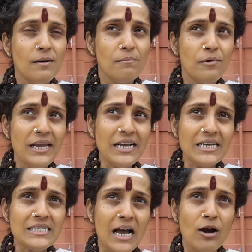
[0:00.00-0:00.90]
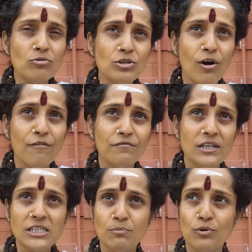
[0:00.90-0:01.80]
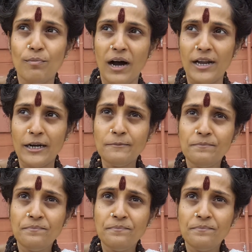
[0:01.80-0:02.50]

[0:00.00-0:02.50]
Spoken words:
bring us out of this bhubhara